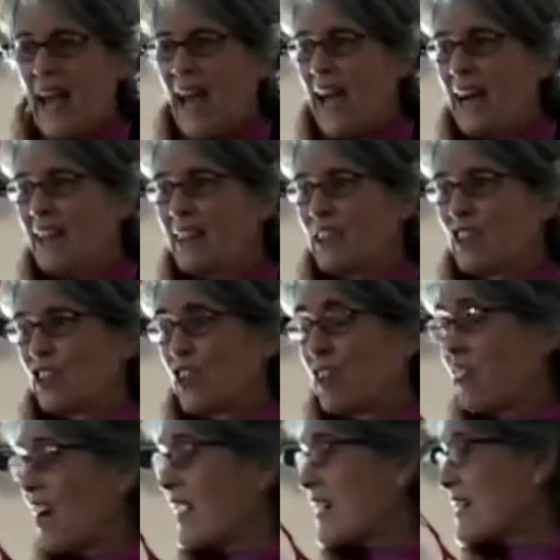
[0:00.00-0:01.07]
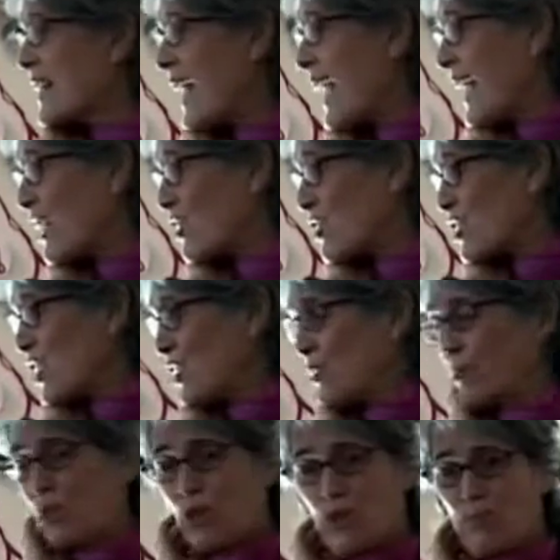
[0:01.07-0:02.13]
and there are a lot of tankers on the
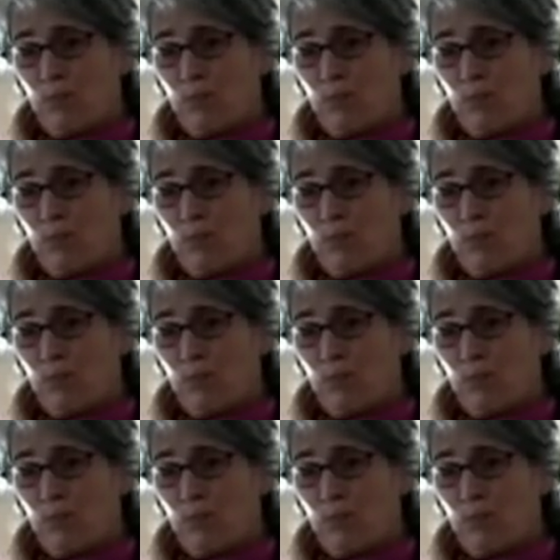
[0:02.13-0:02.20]
road,